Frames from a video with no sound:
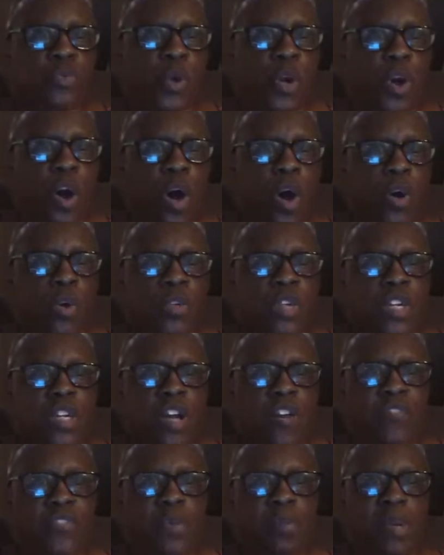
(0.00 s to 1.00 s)
were old
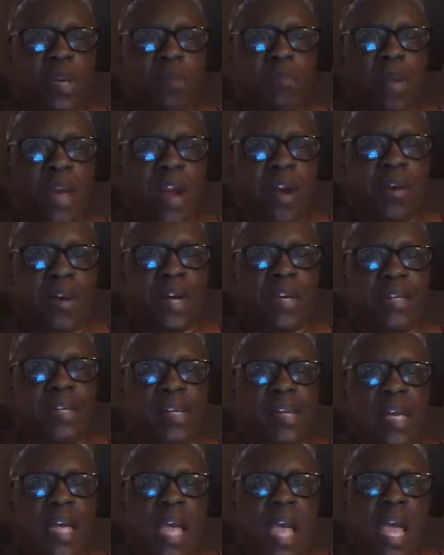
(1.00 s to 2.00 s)
enough to be married,
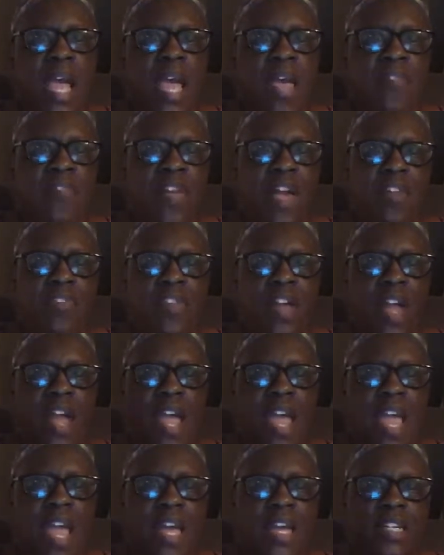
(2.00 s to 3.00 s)
and that the
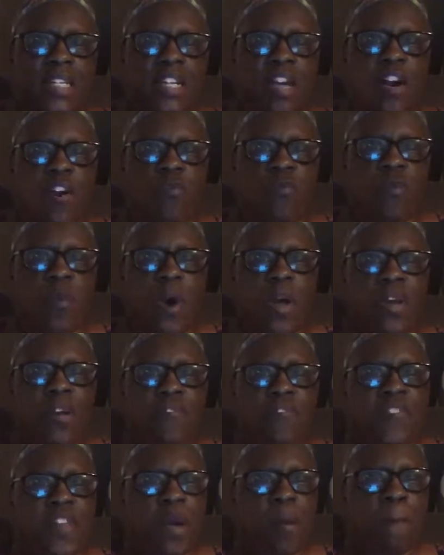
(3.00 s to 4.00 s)
hand of one
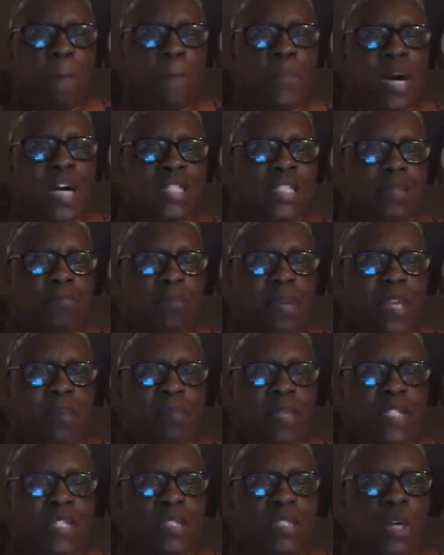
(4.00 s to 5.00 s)
of them must be
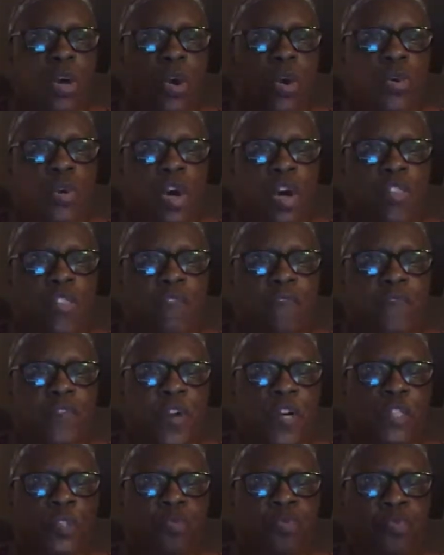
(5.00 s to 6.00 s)
bestowed on the
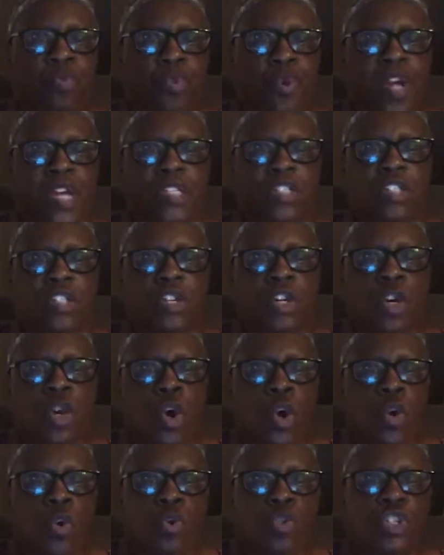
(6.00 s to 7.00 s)
first prince
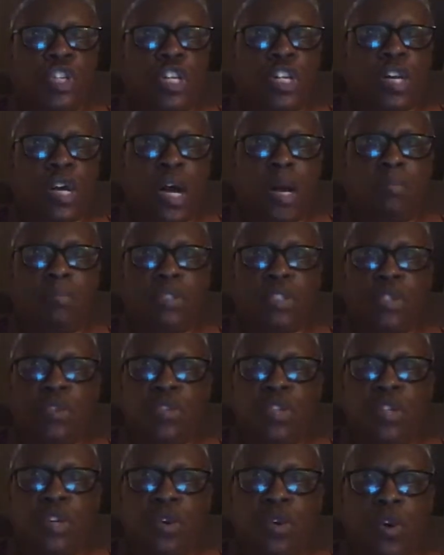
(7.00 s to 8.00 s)
who should come to
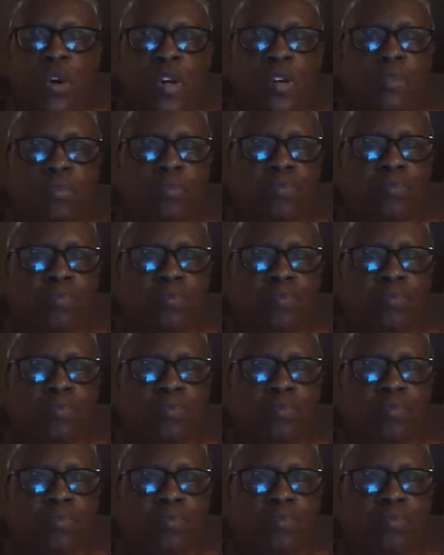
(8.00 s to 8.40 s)
the court.